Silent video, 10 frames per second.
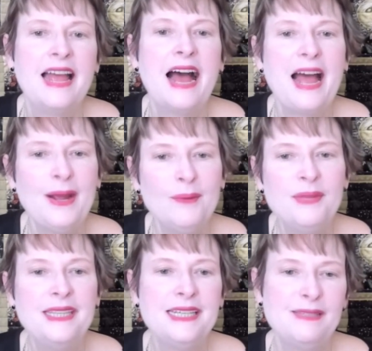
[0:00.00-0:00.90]
I hope
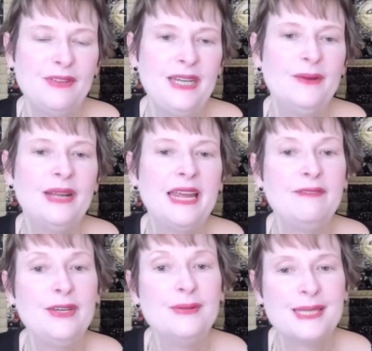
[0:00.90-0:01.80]
that this video gave
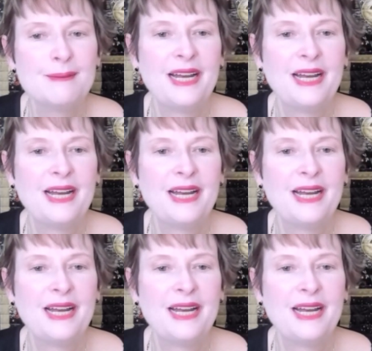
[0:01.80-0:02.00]
you some